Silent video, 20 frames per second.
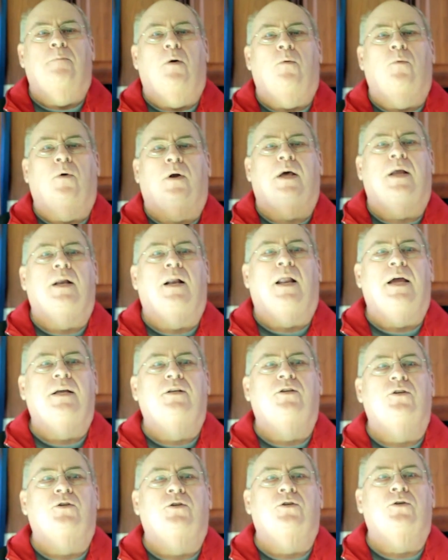But what I'd
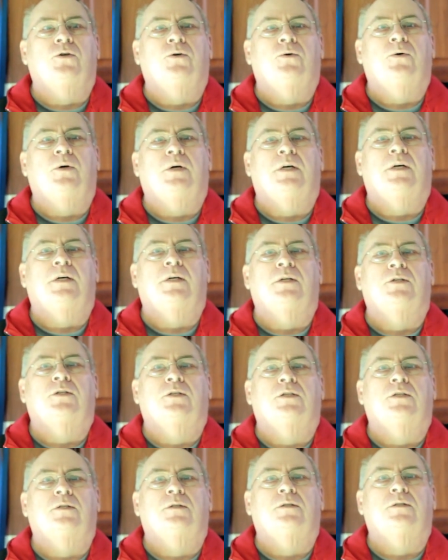like to do
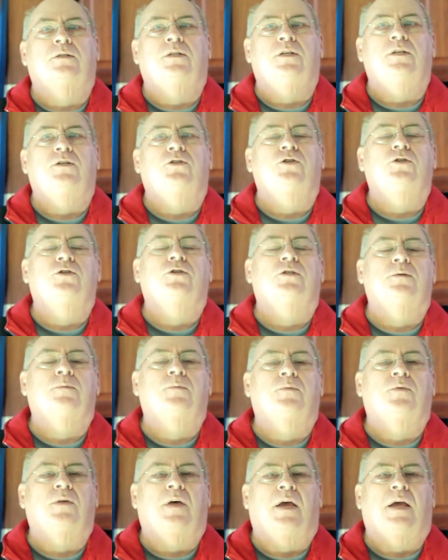is teach you
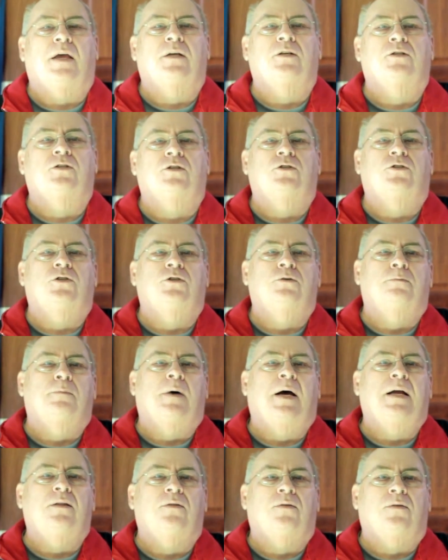some things that you
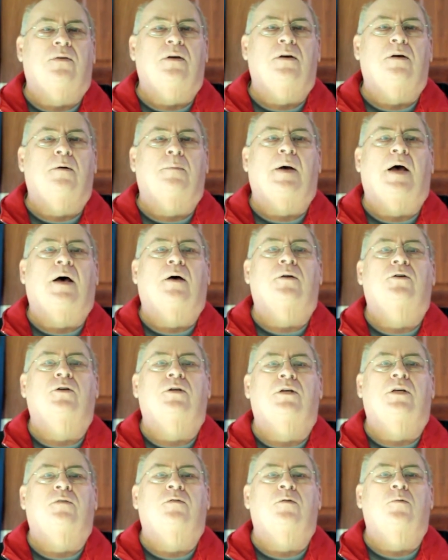might think about
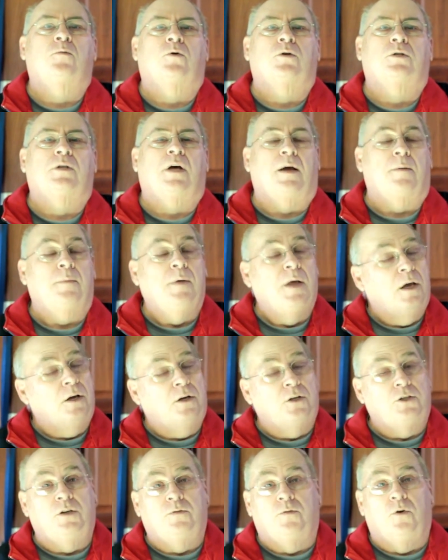to give you more time,
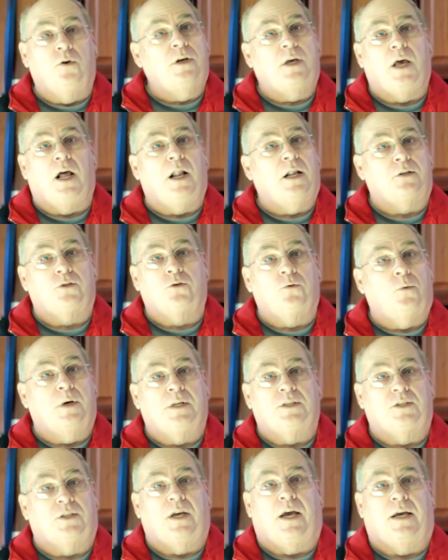because you've only got
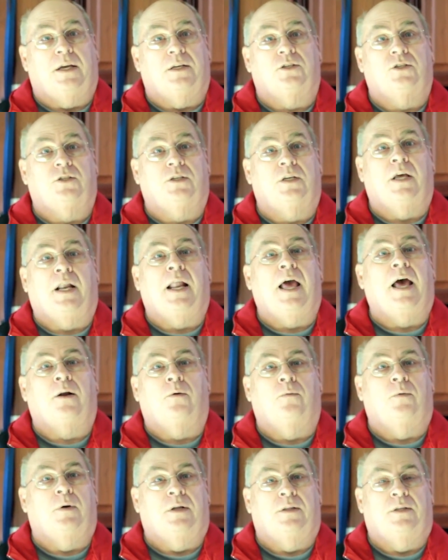20 seconds to get out
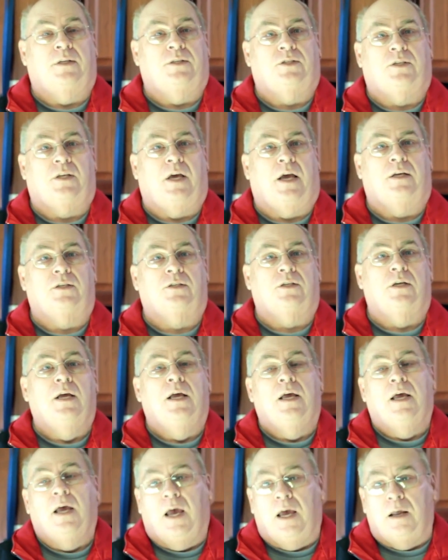of one of these things.
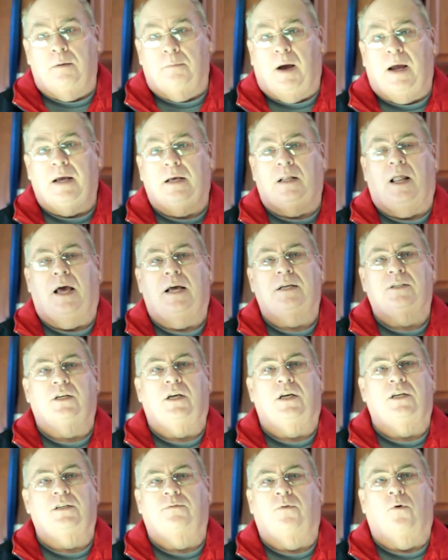And my Class
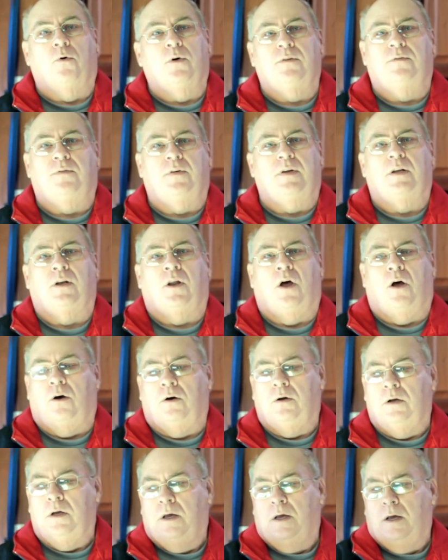A is 40 feet
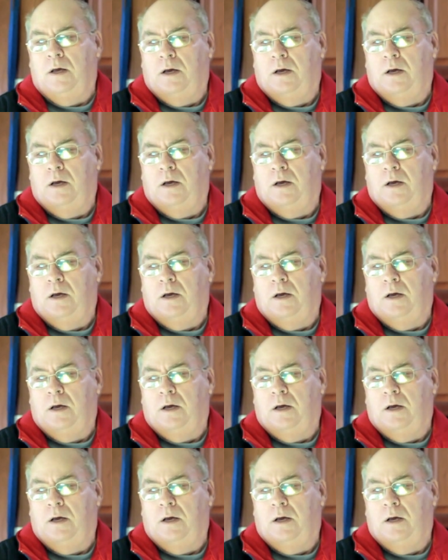long.